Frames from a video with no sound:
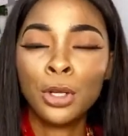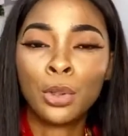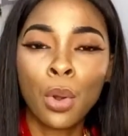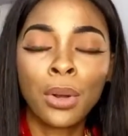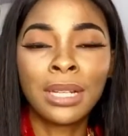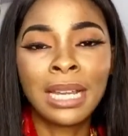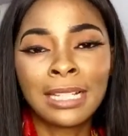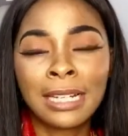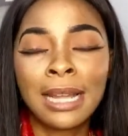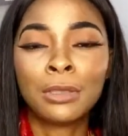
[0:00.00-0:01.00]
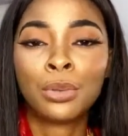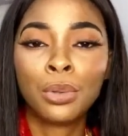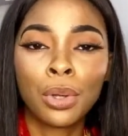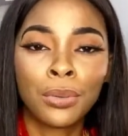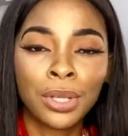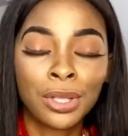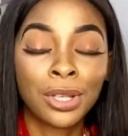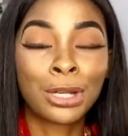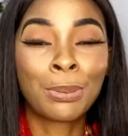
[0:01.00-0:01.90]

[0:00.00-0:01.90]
go on the internet, do your research,